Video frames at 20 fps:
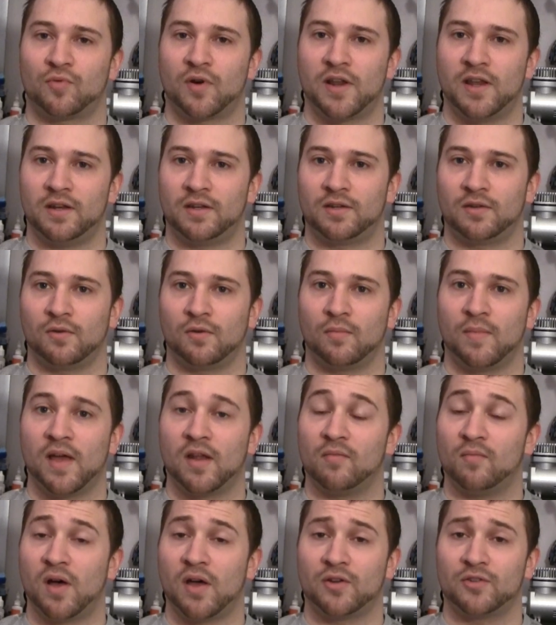rate or
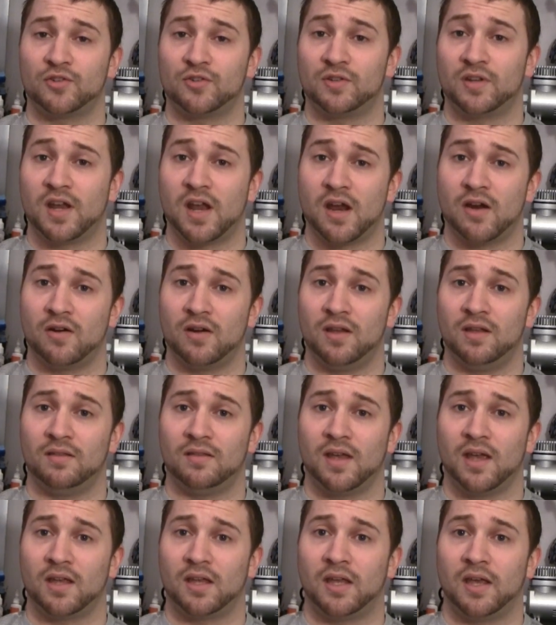amount of models you can carry in
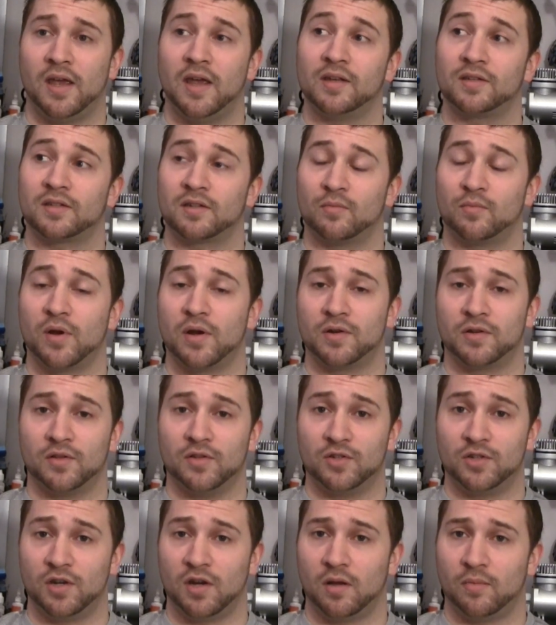that case compared to the
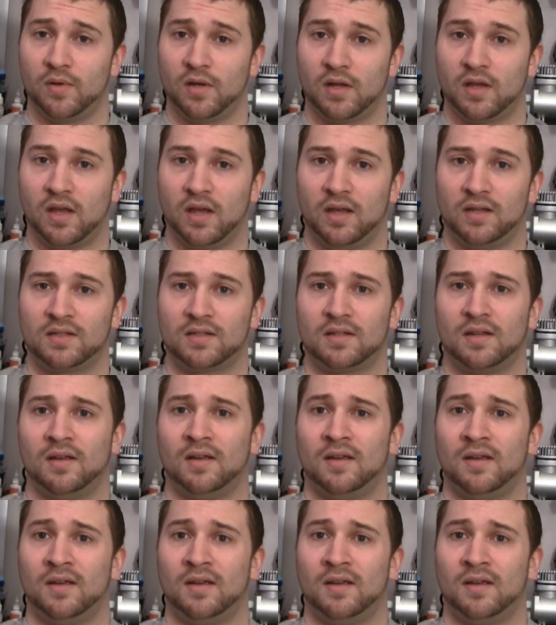GW case,